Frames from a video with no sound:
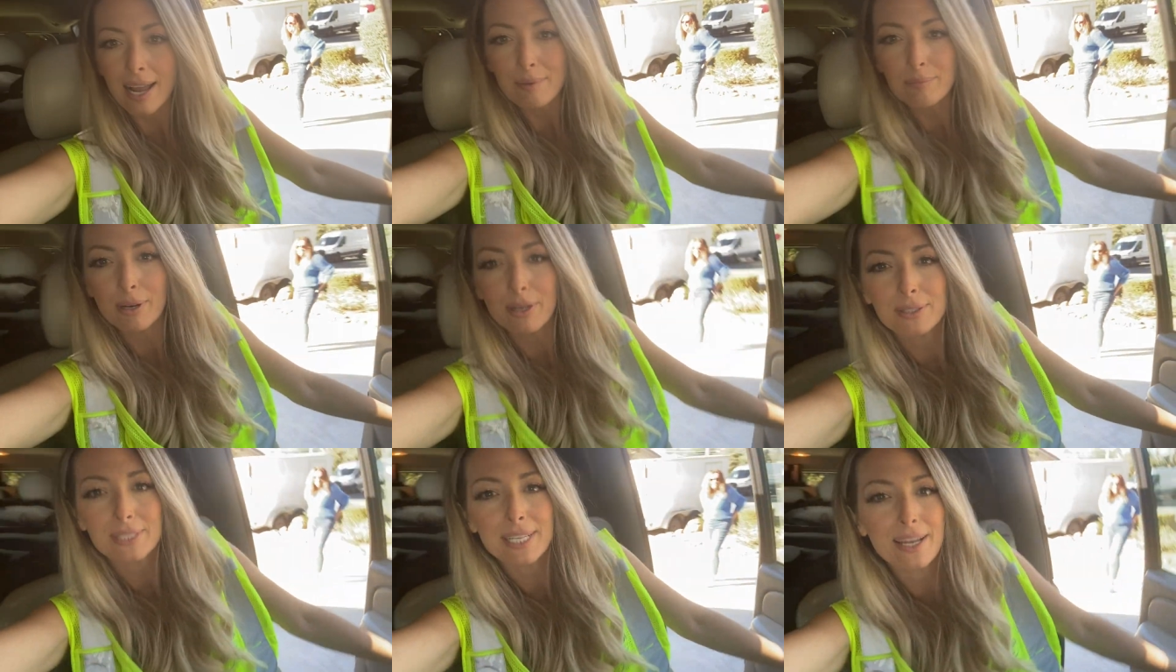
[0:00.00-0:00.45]
I
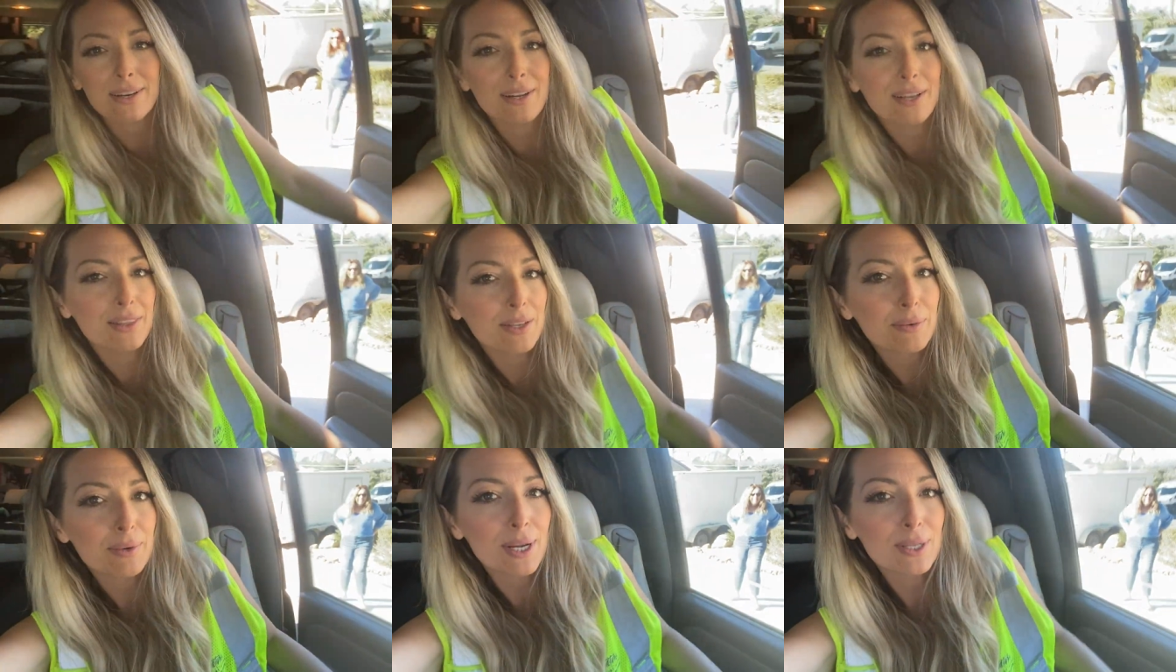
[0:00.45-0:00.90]
broke down
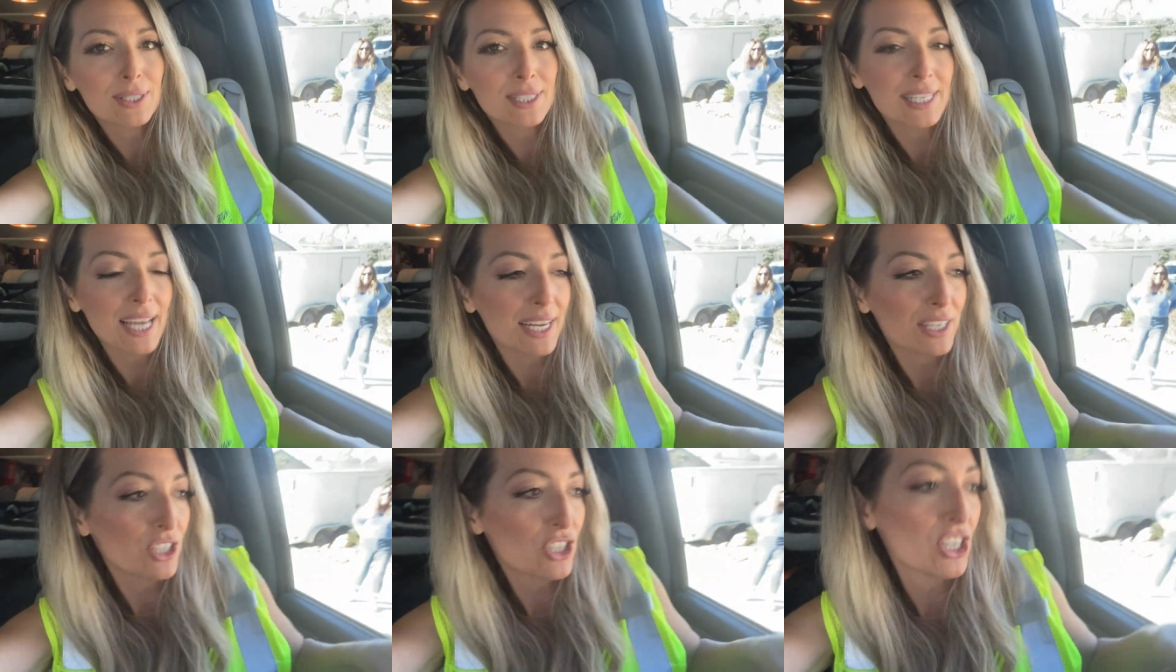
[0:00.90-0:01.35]
on the
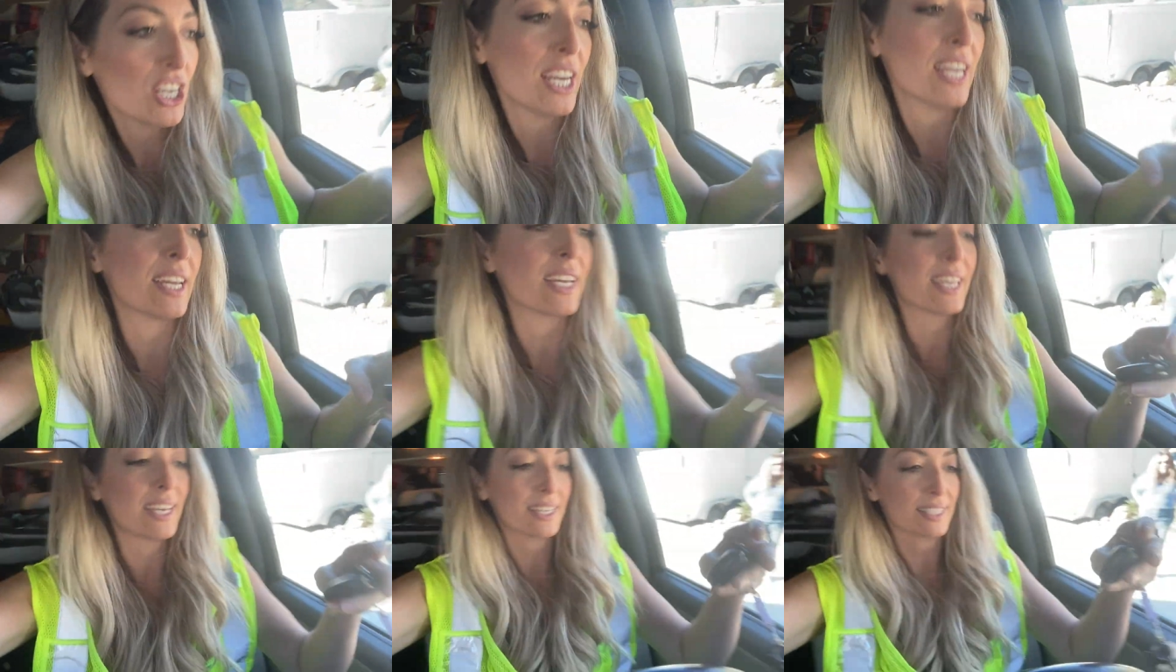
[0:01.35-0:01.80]
roadside
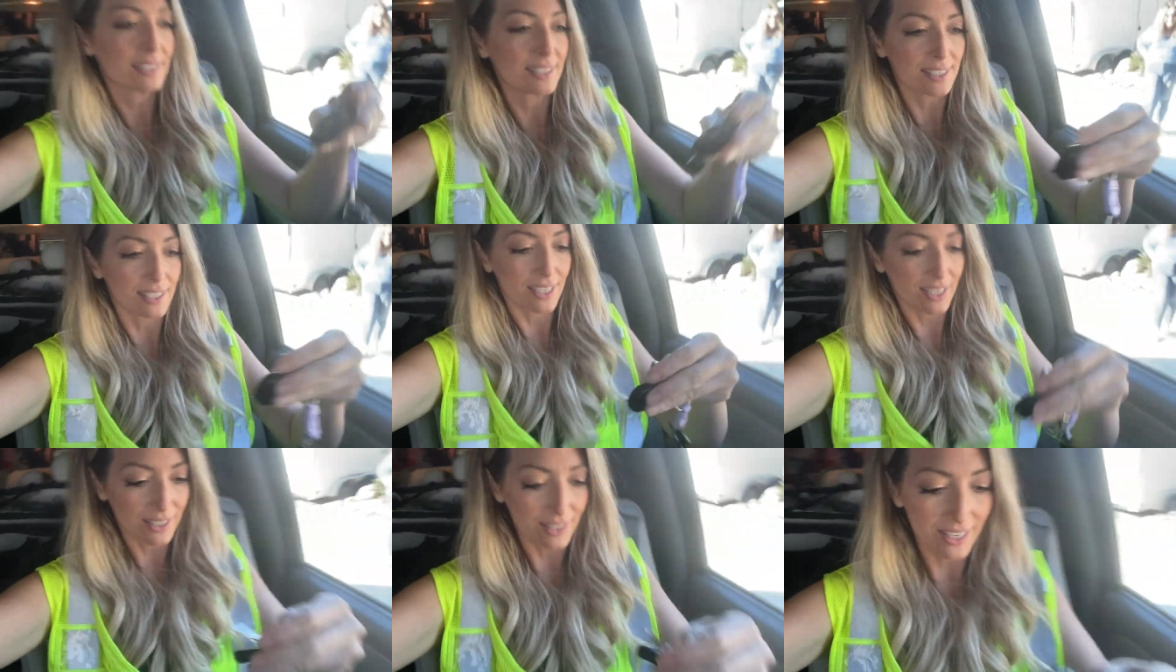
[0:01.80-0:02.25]
chic. It's a good